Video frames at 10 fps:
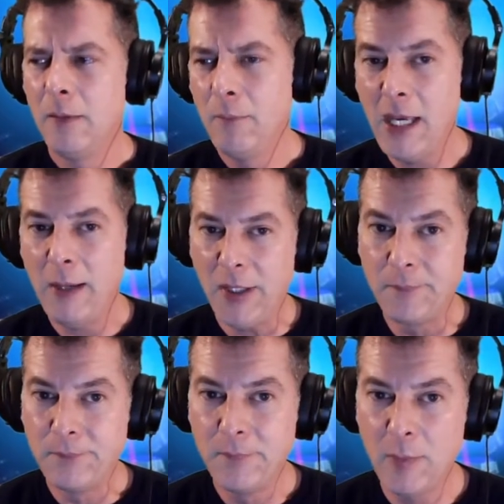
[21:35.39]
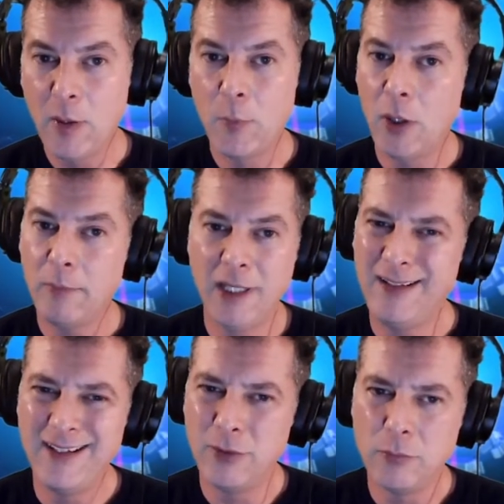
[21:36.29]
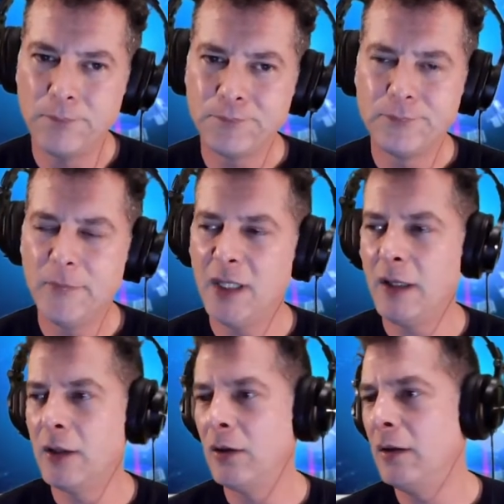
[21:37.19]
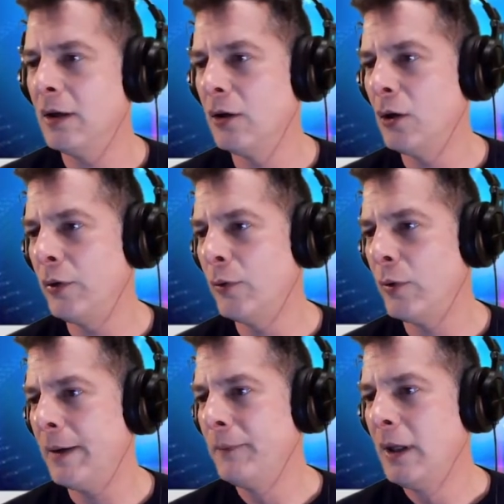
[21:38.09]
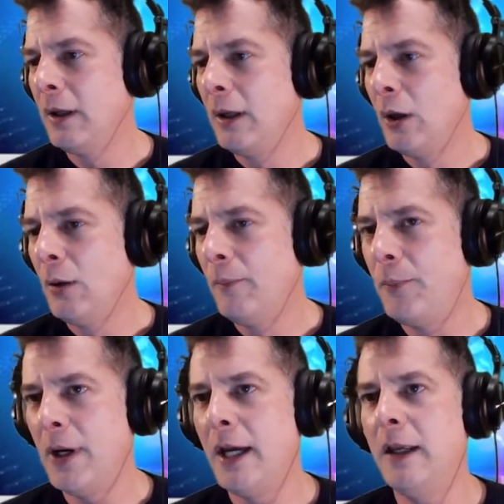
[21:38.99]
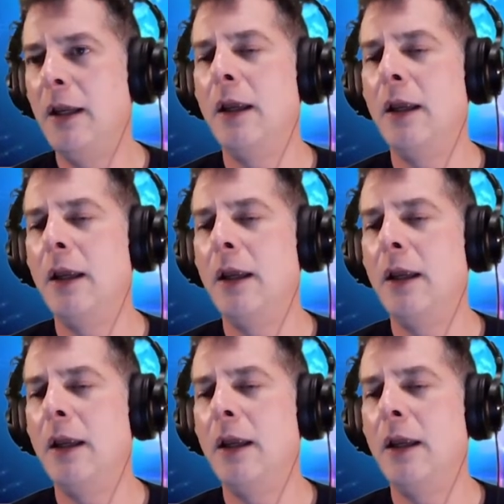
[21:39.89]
Maybe I'm wrong. Maybe, you know, it could go either way. But